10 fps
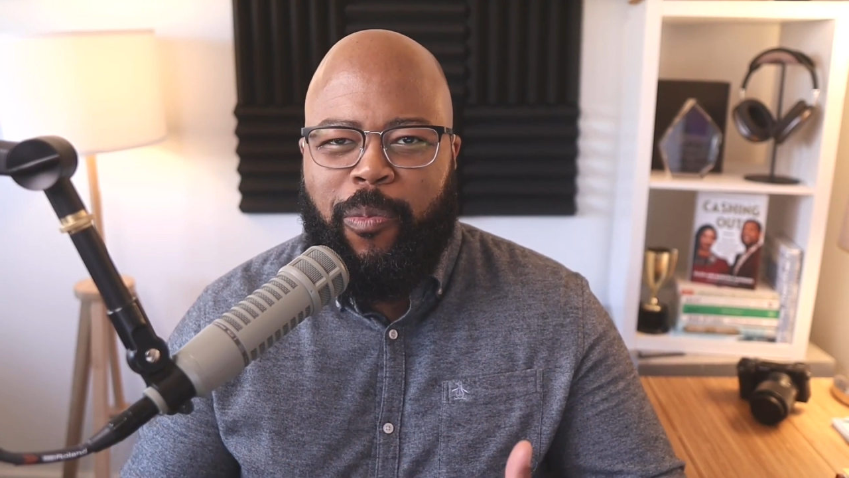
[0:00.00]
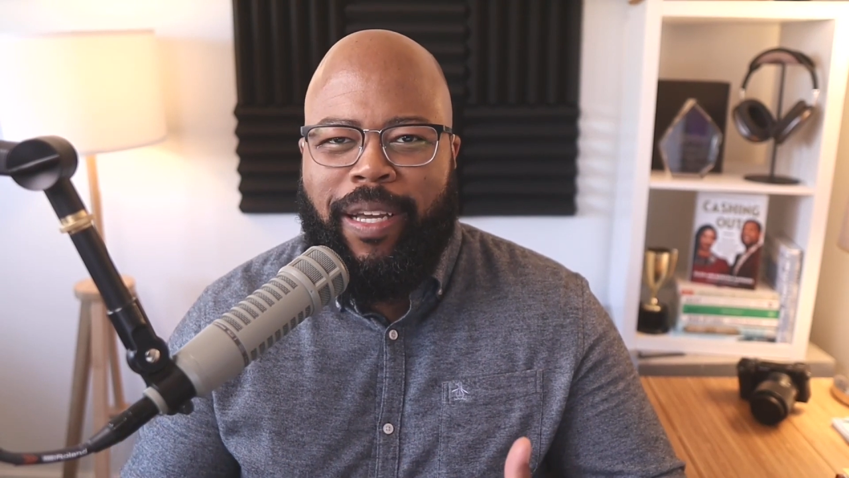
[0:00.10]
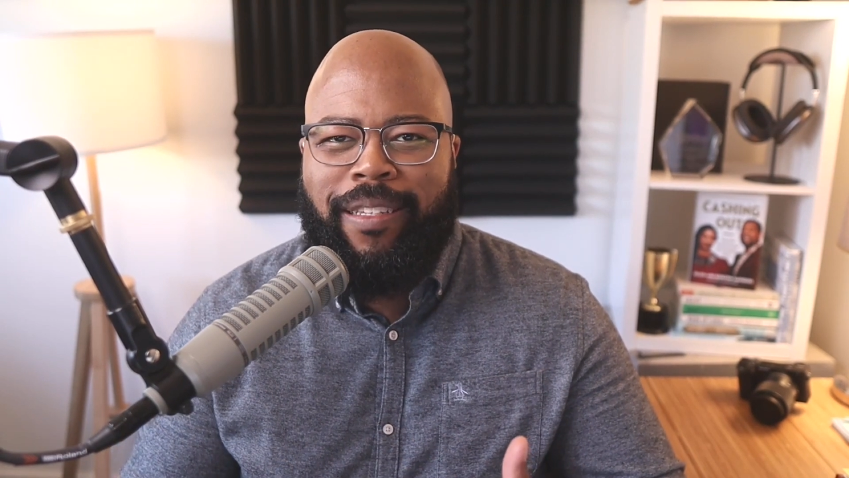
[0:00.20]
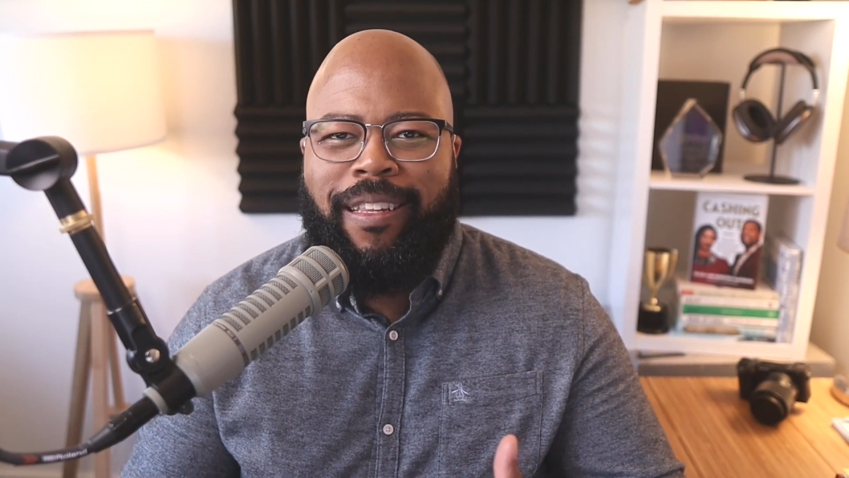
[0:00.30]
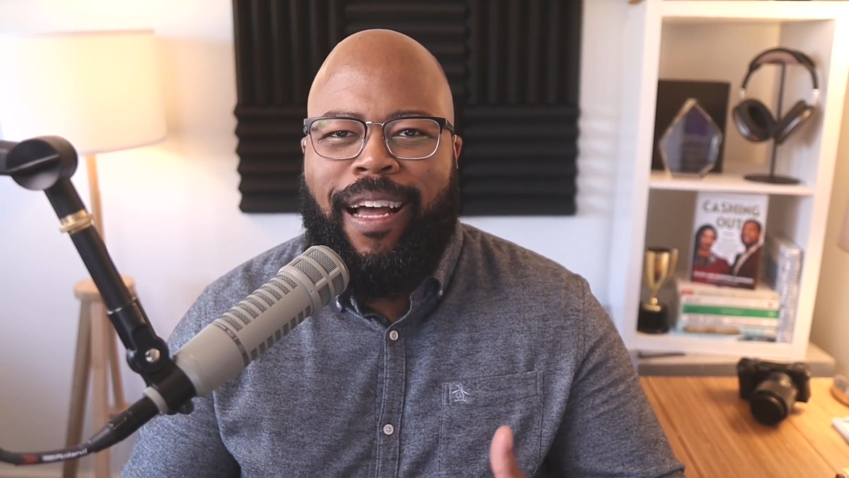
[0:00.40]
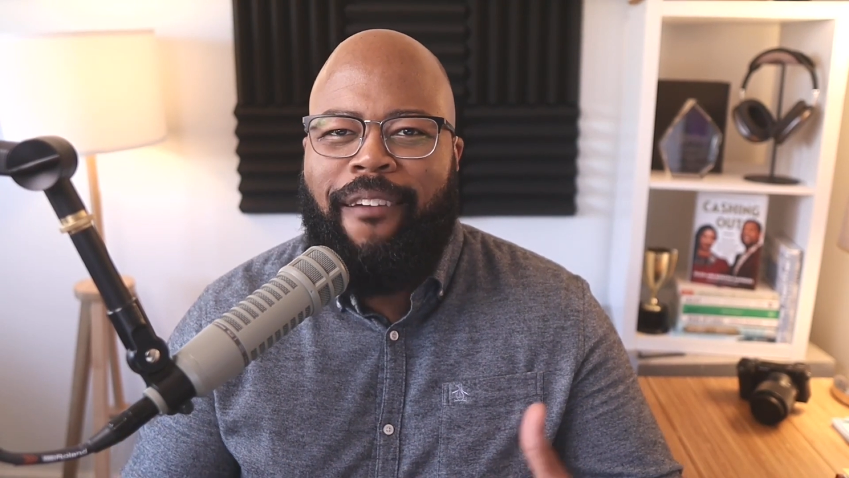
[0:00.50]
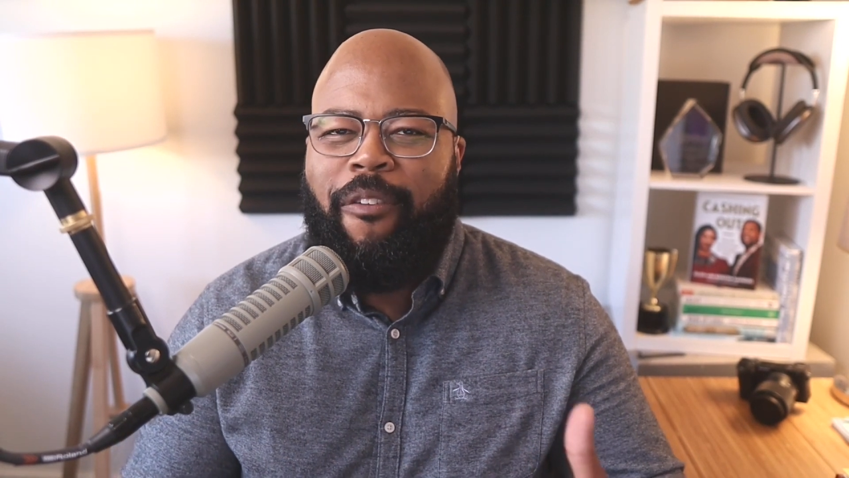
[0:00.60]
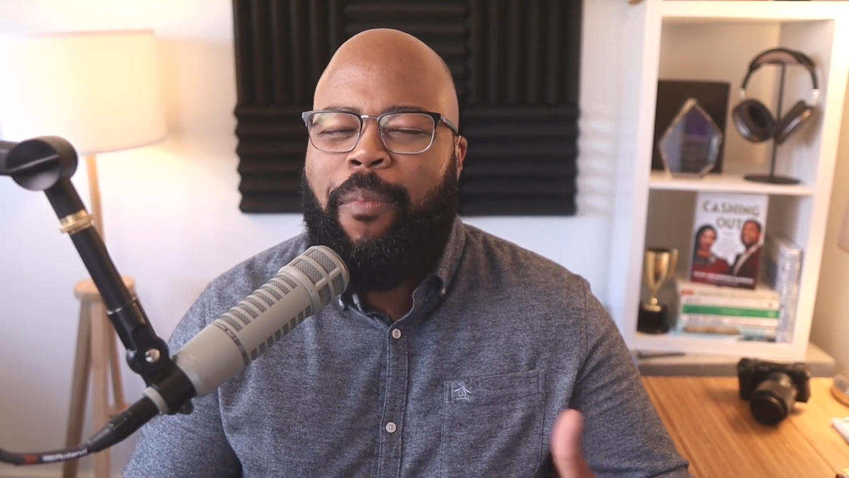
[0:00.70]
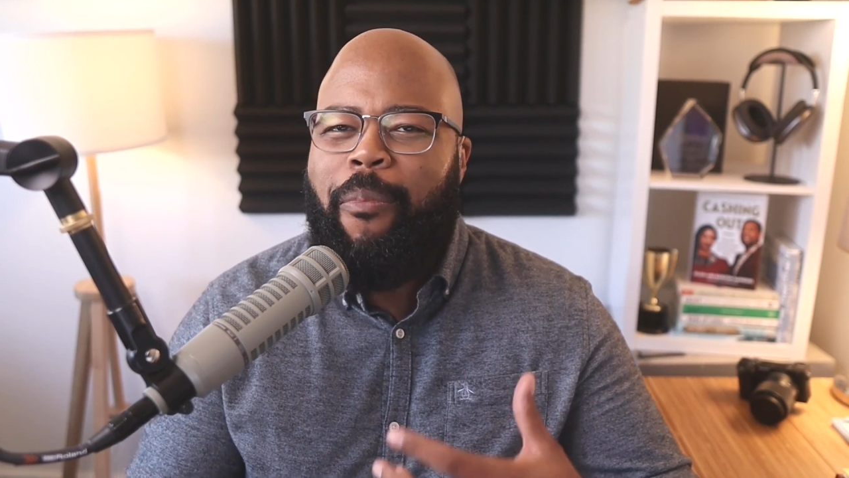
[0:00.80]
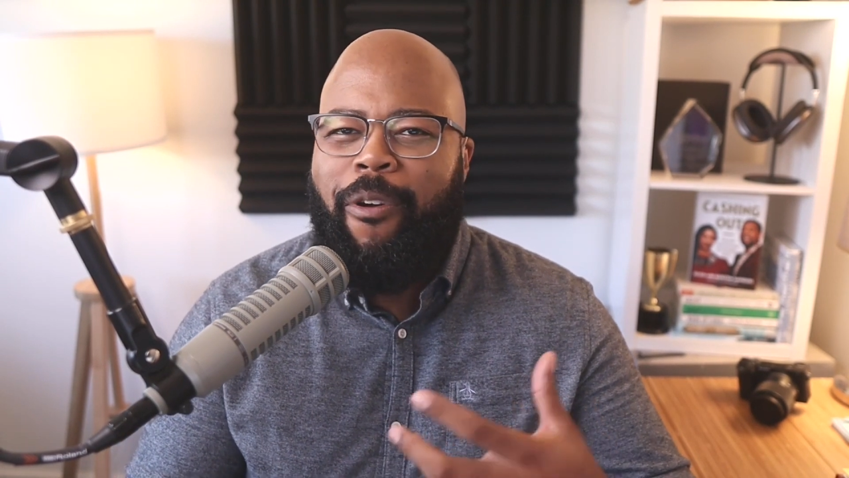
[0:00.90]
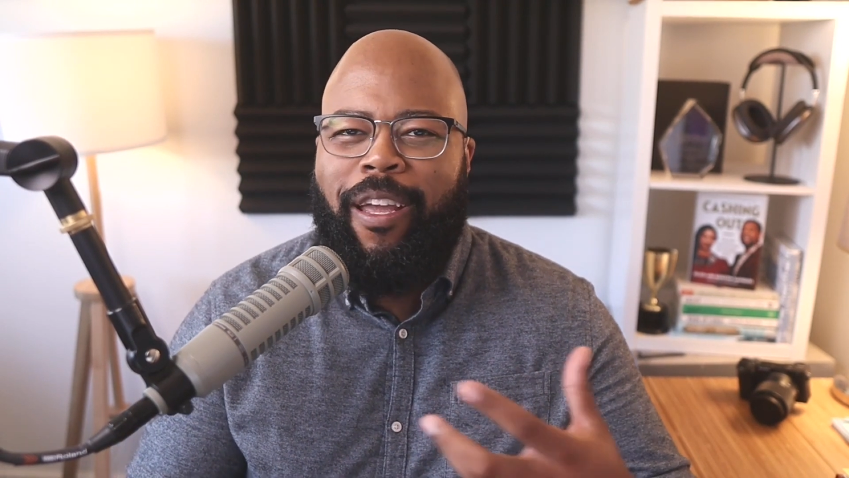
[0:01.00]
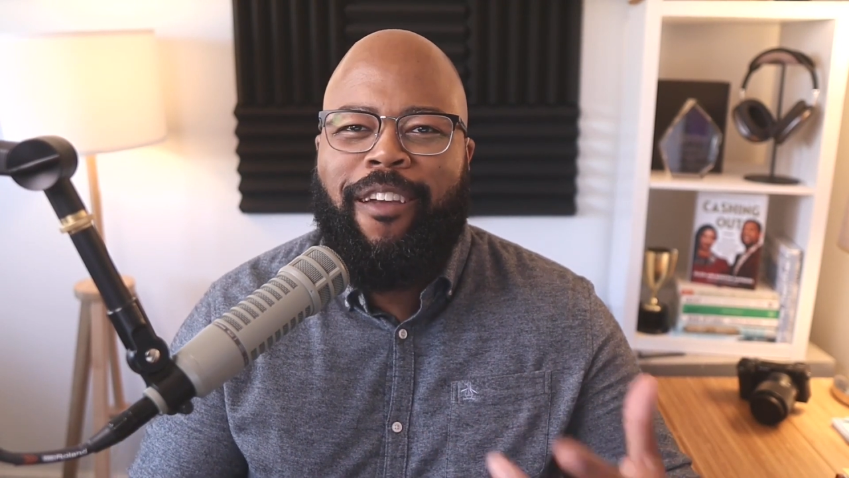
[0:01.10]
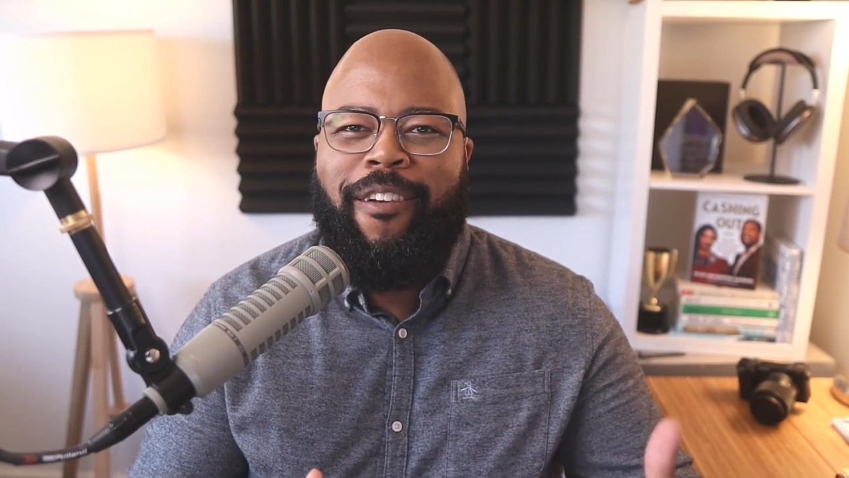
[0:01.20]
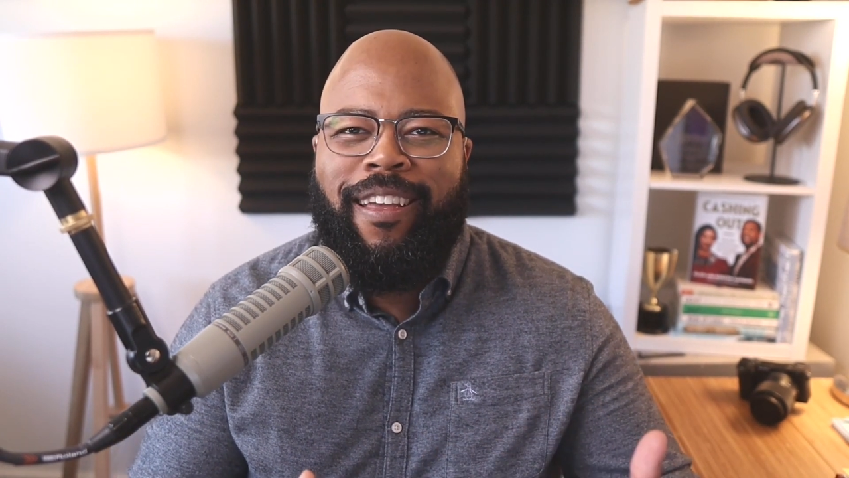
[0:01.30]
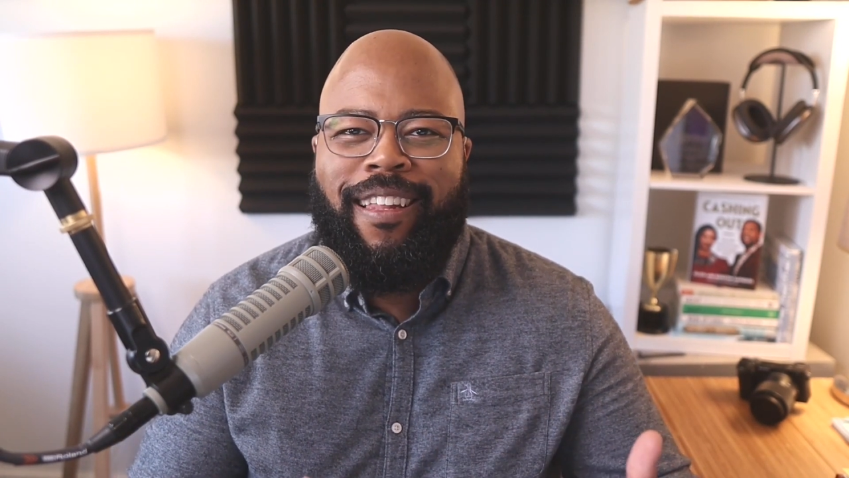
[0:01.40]
Because I remember
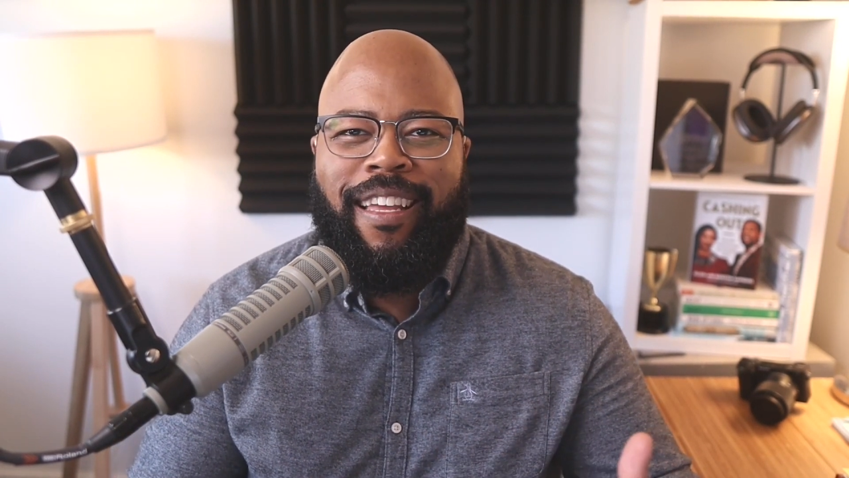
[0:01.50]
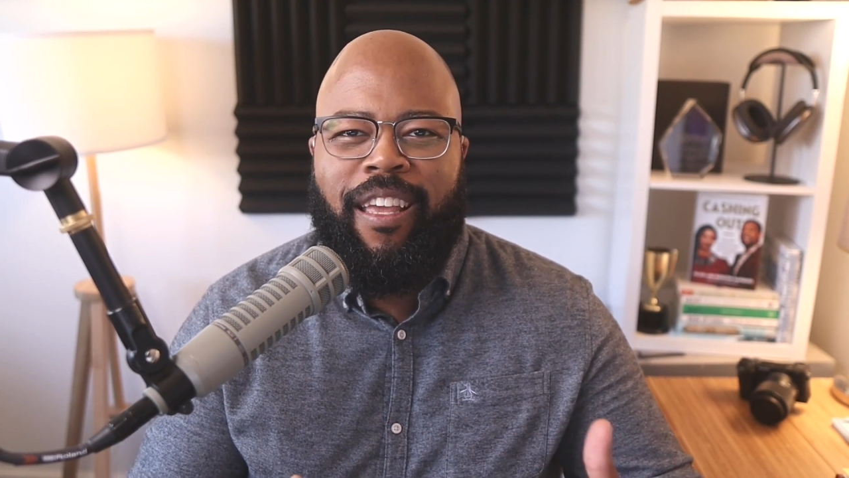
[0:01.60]
hearing, like,